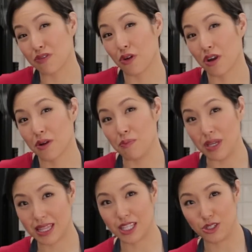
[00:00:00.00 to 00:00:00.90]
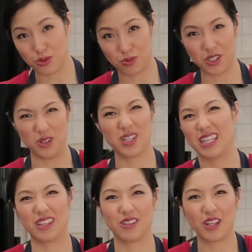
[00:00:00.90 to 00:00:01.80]
for meat that you know,
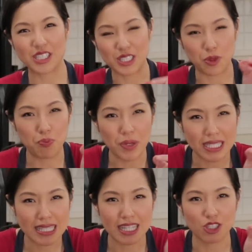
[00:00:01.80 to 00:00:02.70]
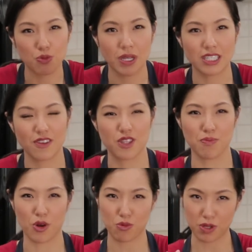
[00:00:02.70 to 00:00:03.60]
like not just bits that you picked off the
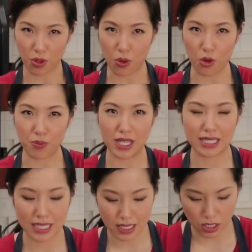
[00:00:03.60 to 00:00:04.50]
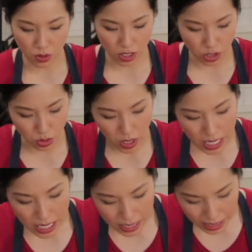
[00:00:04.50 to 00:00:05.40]
bone, but whole pieces, and you can do
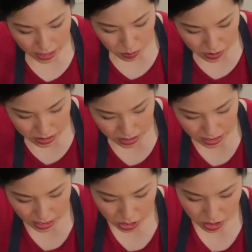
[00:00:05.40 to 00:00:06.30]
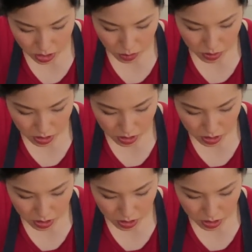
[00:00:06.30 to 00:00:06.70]
nice presentation. So I'm